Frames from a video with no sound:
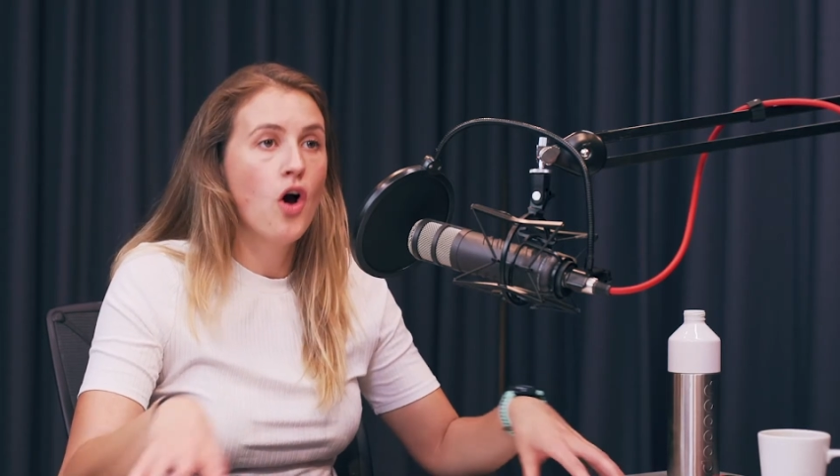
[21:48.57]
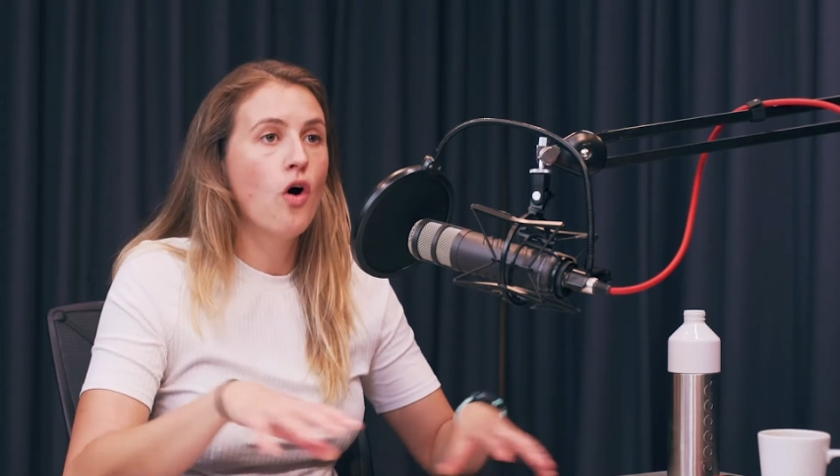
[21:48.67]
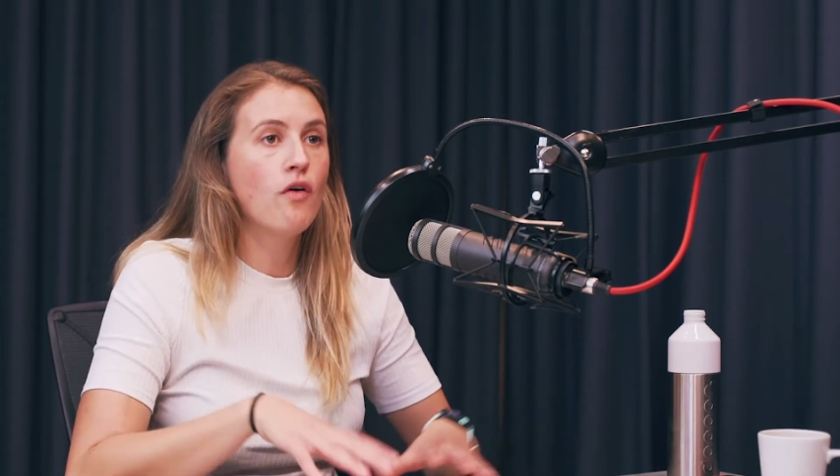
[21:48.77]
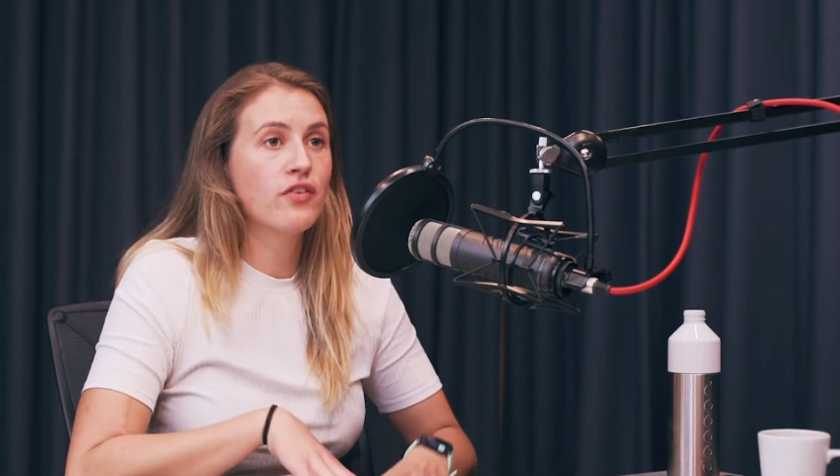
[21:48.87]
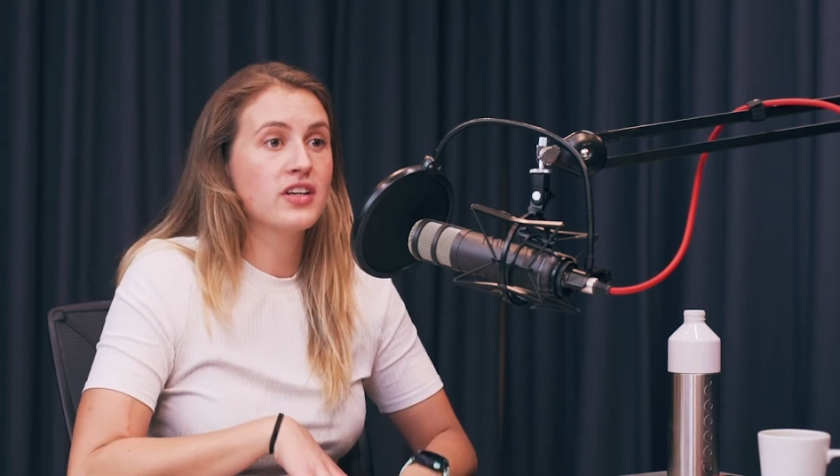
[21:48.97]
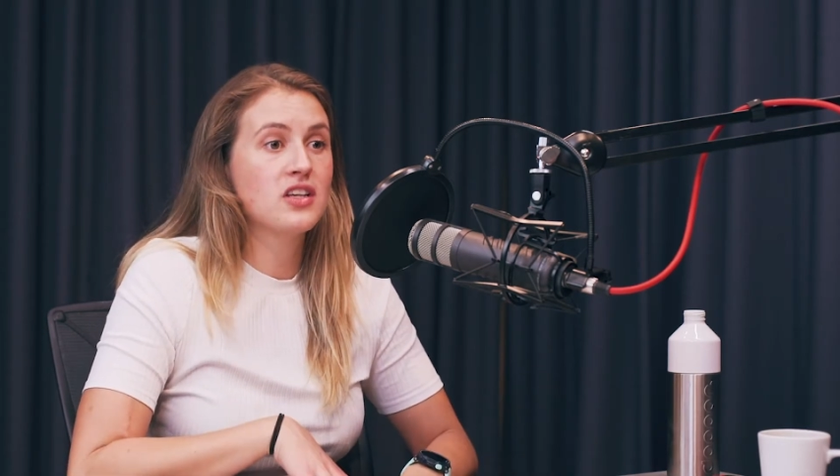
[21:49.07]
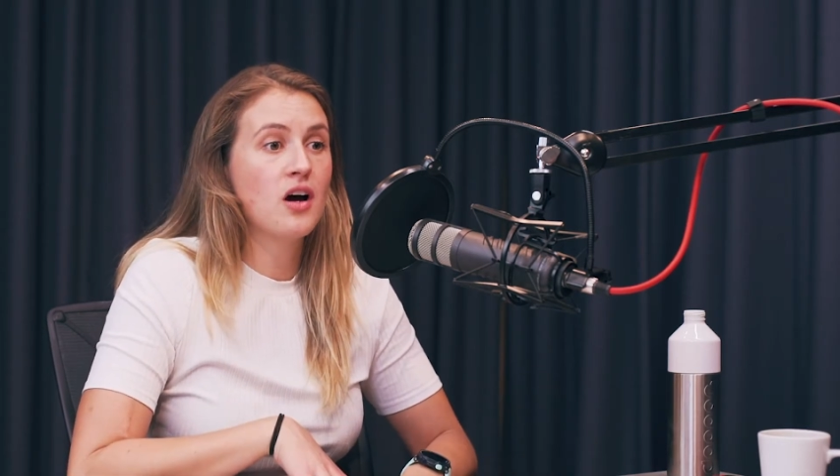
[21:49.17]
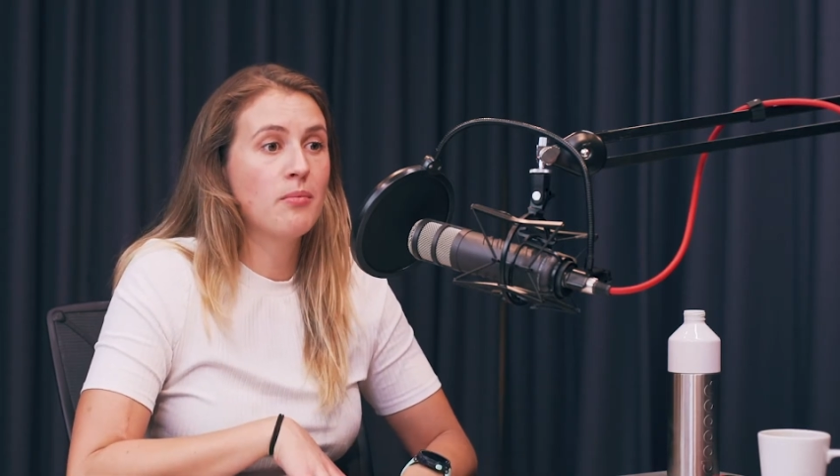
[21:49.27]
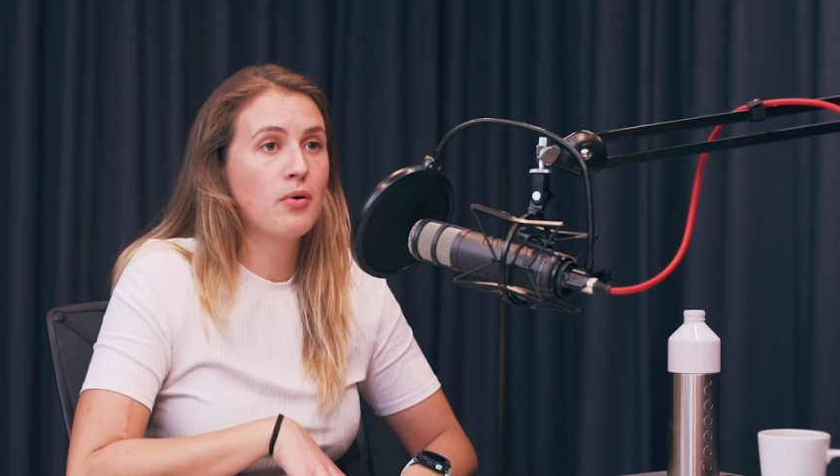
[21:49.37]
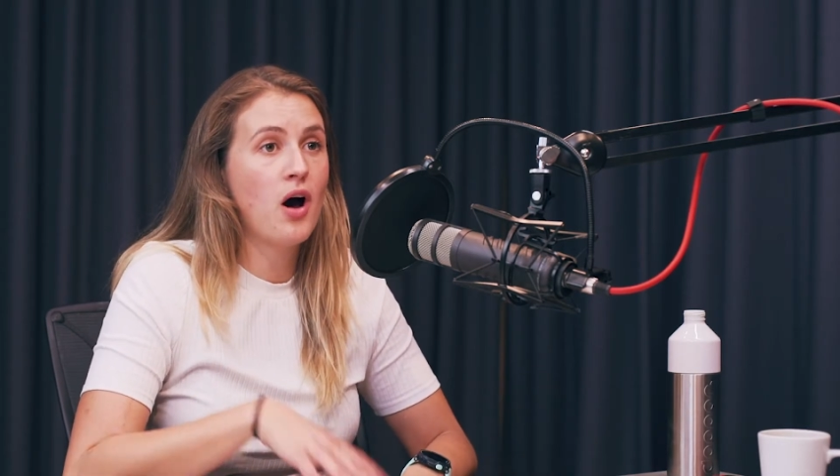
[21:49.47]
Or, for
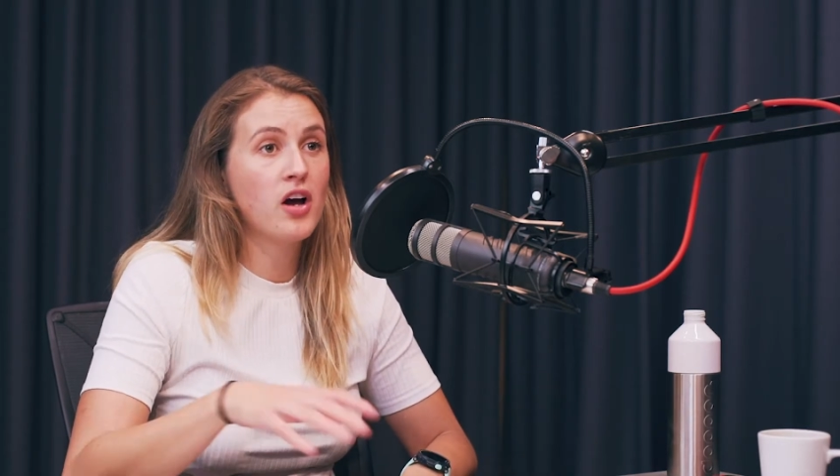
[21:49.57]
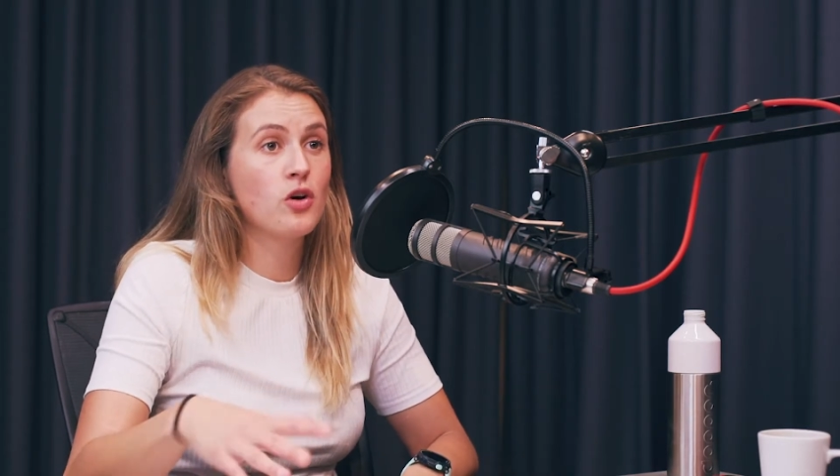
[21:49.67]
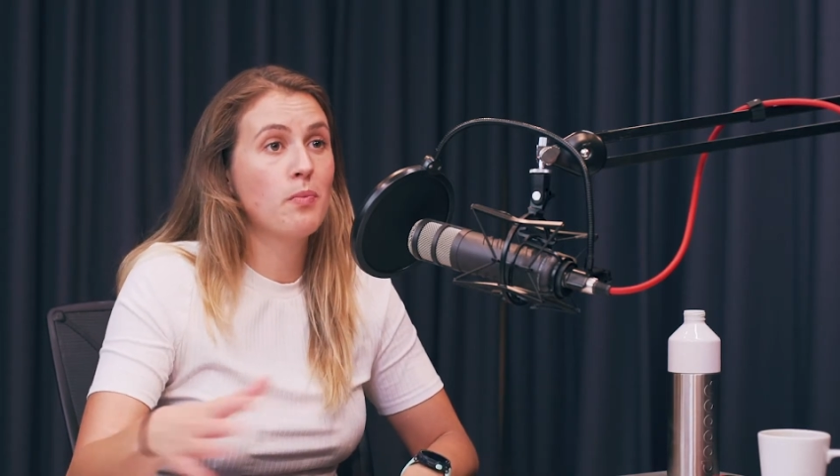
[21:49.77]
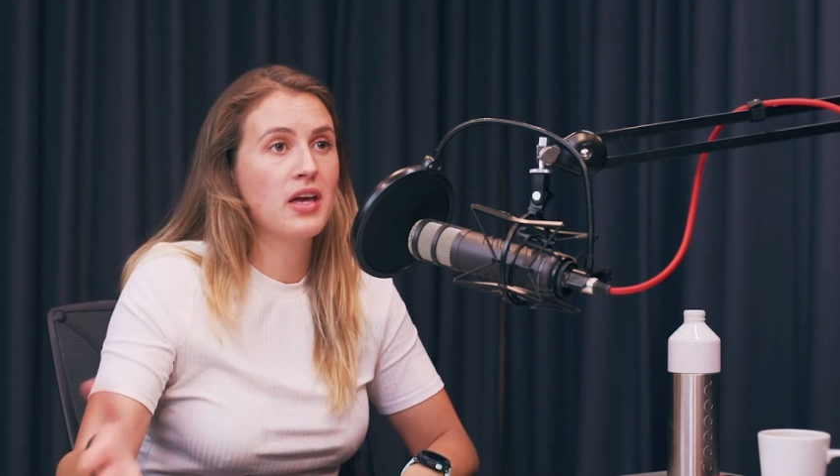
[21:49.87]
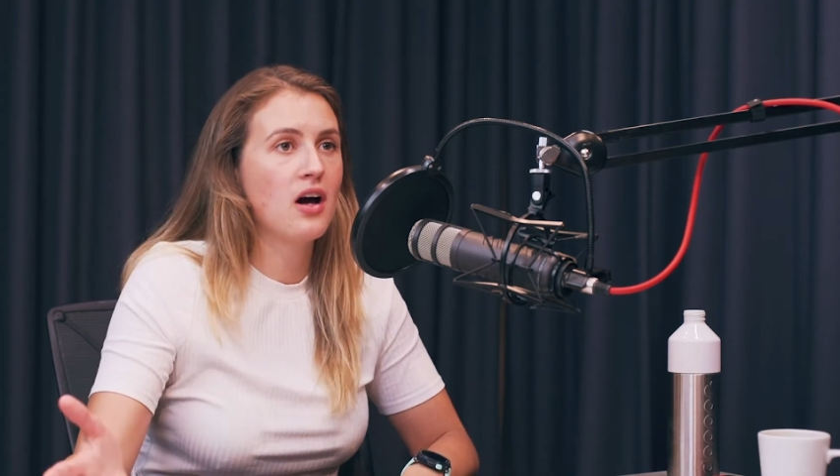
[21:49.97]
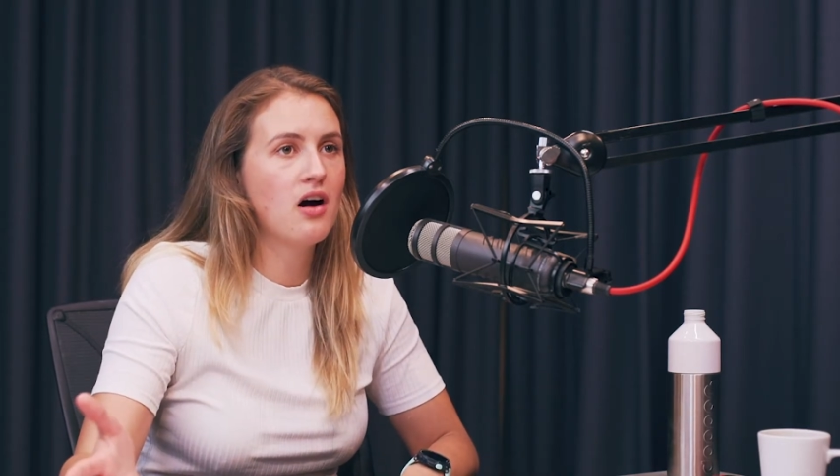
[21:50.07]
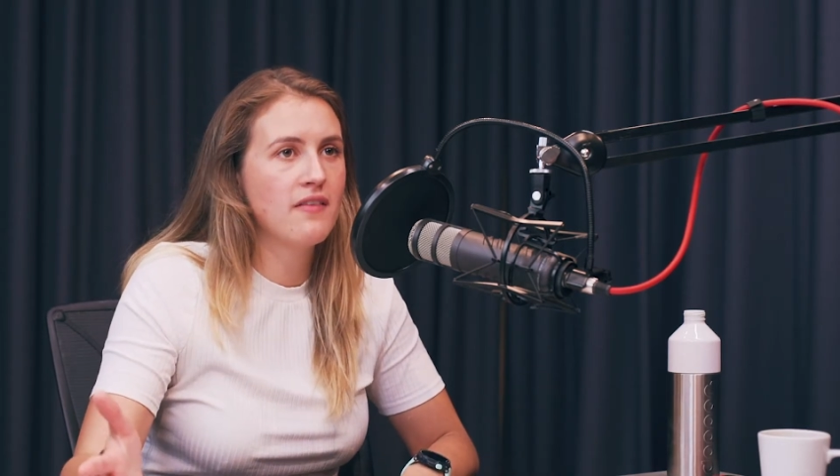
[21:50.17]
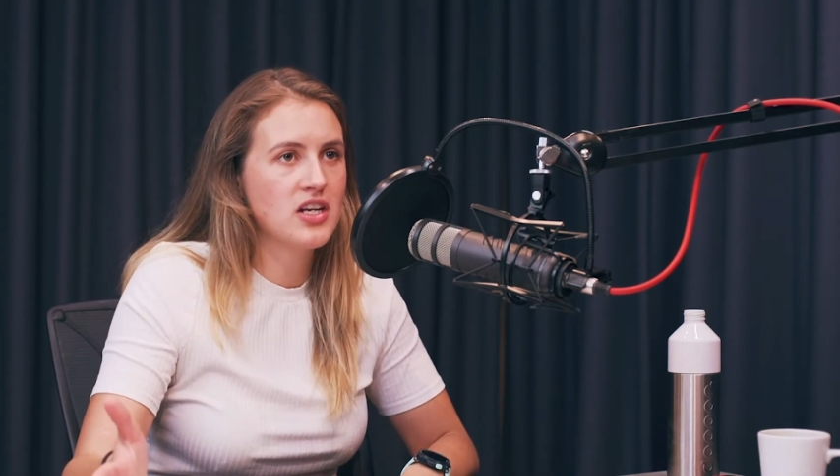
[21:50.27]
example, are your PR